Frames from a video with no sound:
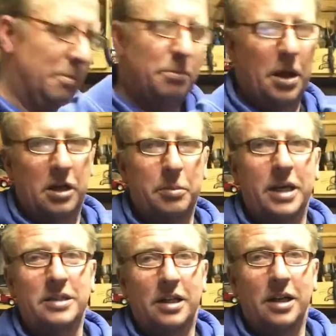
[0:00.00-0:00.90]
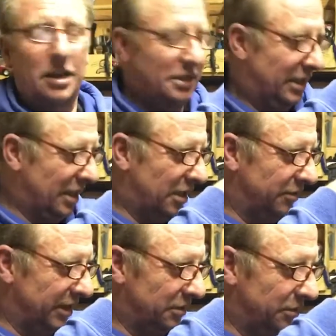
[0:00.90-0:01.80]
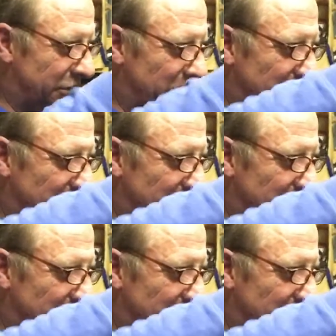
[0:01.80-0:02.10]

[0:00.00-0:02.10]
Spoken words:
Ballymena. You can actually get a race with some